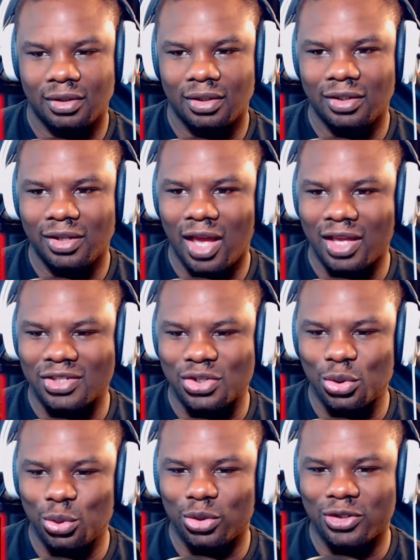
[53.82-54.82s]
They got
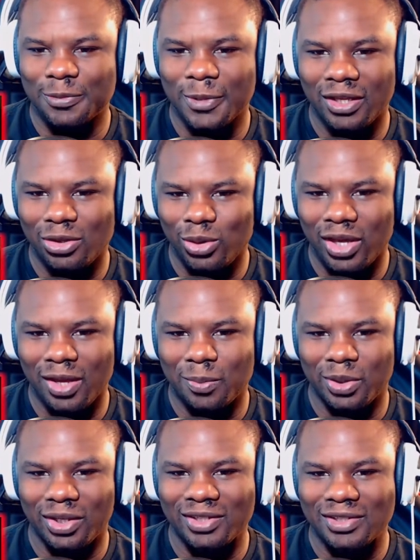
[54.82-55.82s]
scooters, man. You can't
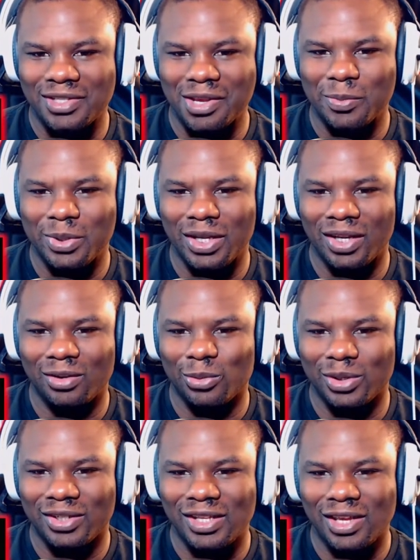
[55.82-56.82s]
be intimidating
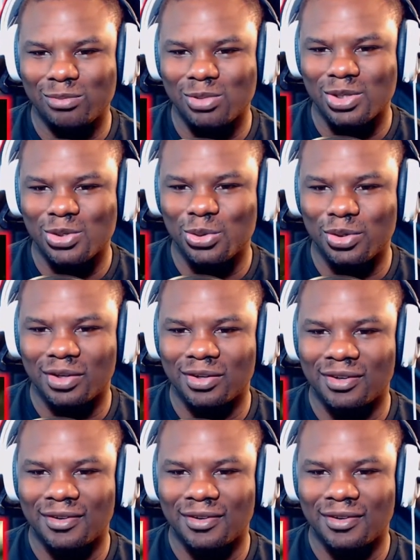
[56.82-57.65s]
with a damn scooter.